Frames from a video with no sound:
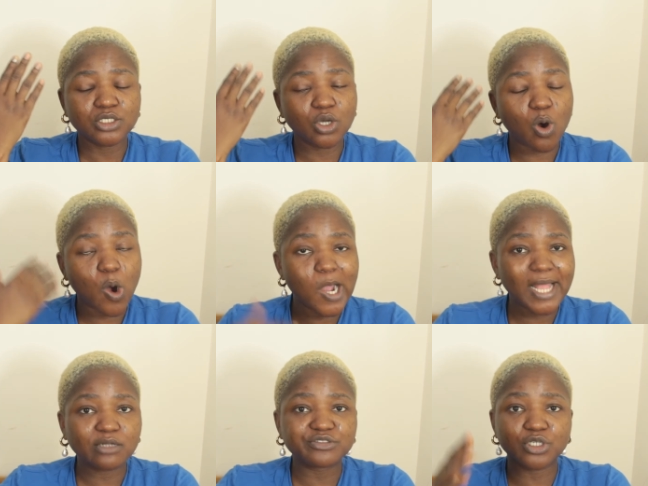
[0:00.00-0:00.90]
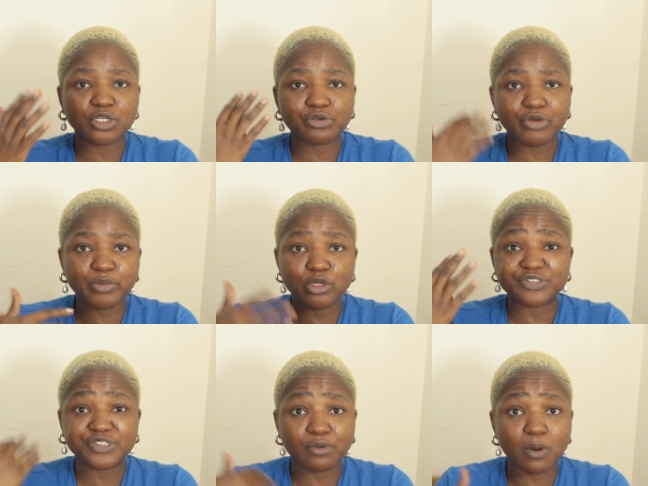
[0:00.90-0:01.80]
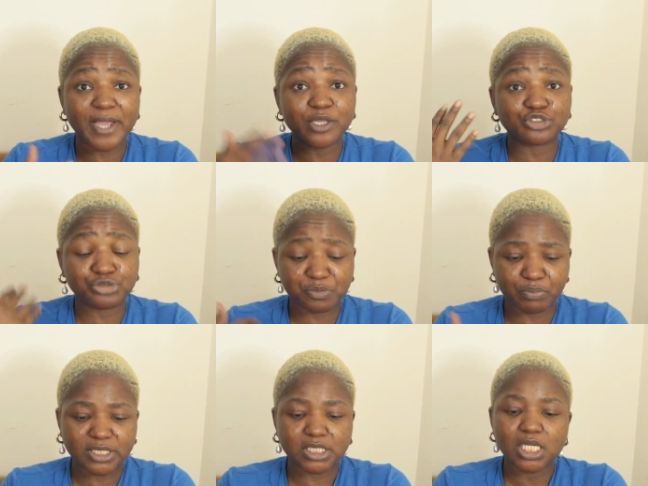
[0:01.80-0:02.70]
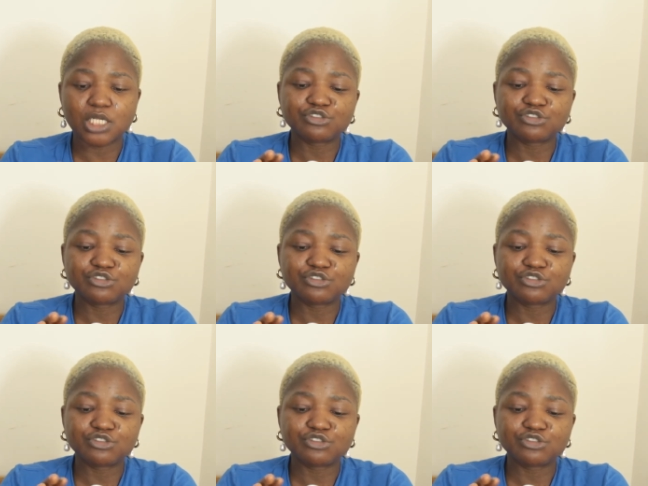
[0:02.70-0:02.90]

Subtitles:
oils, your cream, your serum, and your treatment.